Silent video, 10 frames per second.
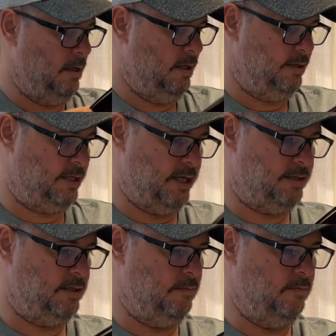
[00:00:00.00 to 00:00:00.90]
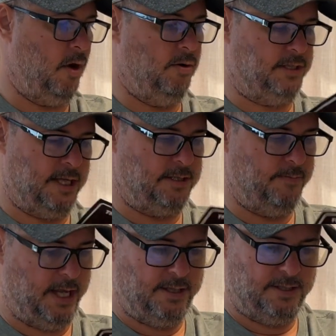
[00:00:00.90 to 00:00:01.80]
It's got some
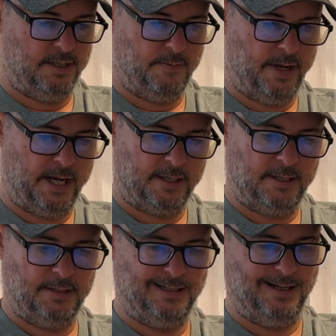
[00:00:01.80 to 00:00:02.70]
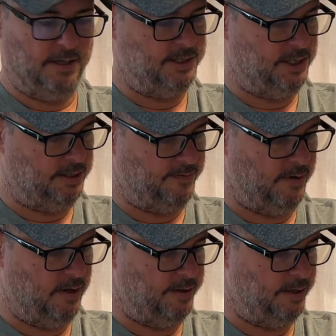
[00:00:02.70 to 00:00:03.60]
ads in the back. Now it's just for
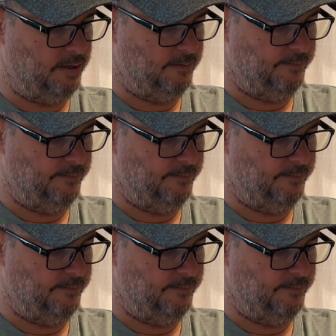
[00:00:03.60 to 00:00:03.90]
other